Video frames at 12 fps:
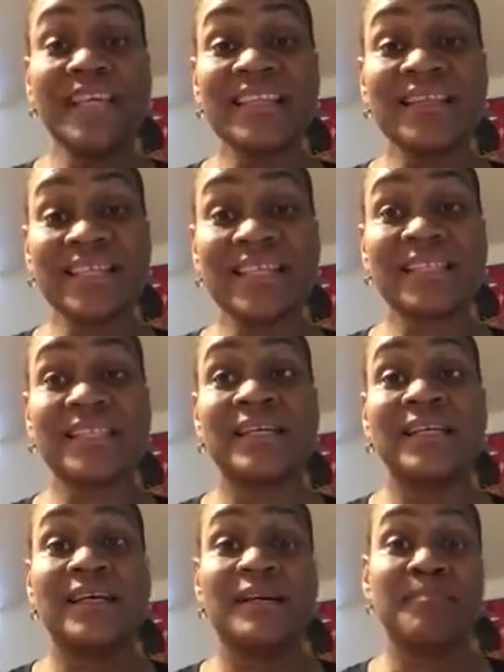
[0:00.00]
this
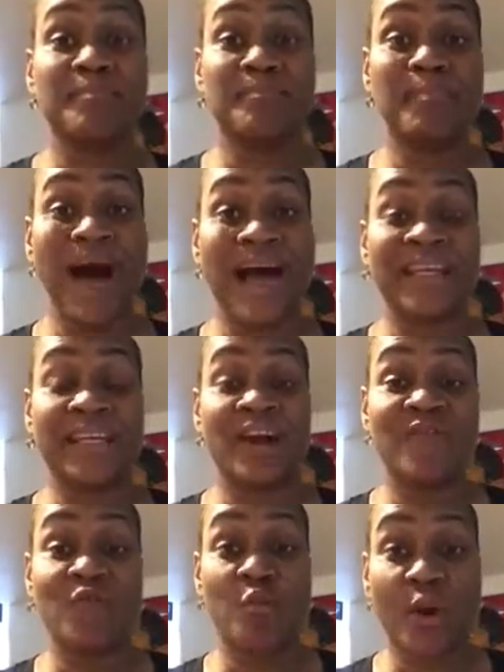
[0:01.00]
body
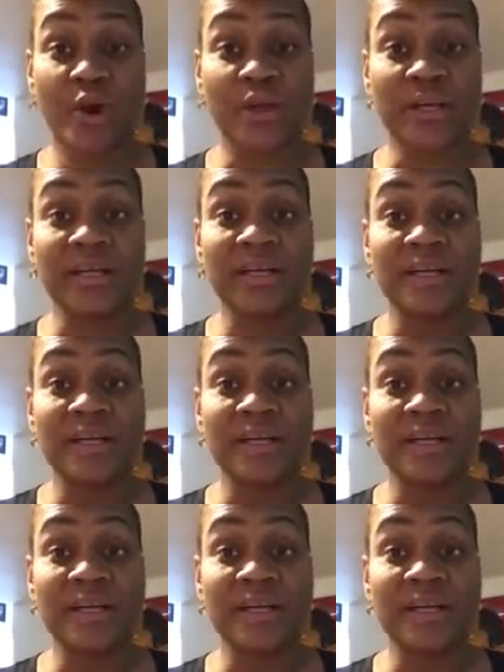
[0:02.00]
of work.